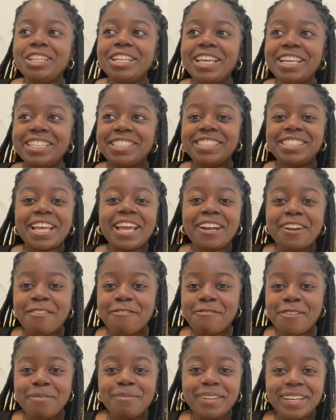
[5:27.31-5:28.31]
like, said a
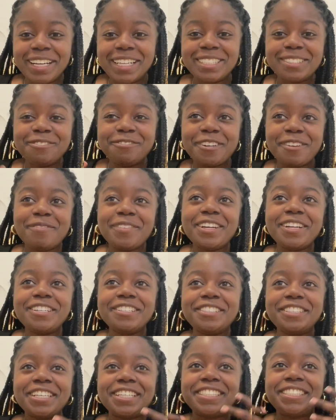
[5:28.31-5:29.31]
woman, because women are
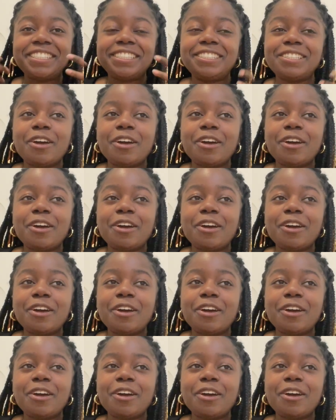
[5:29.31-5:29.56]
just